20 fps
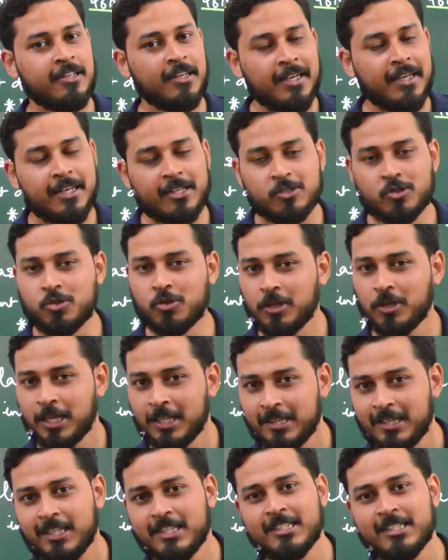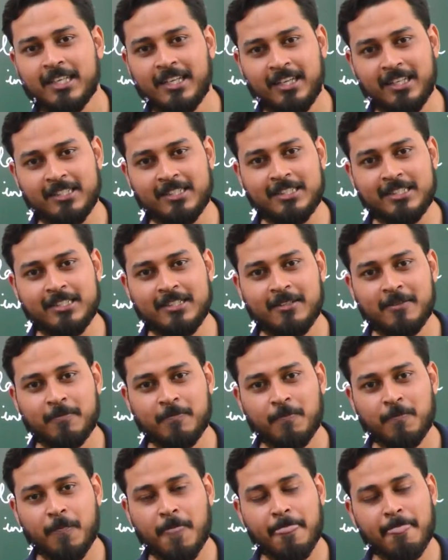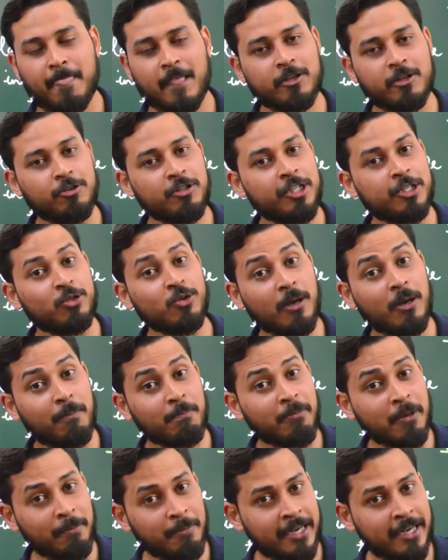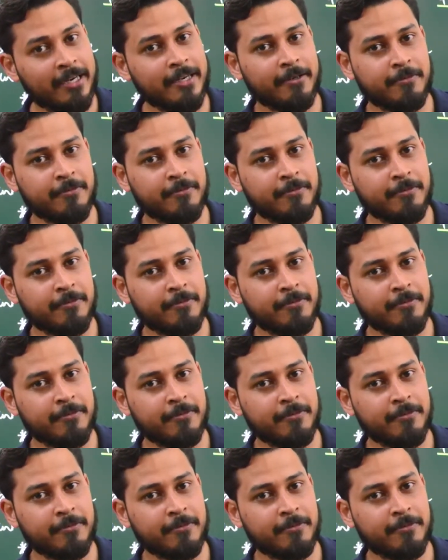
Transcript: So in this case, you need to come prepared,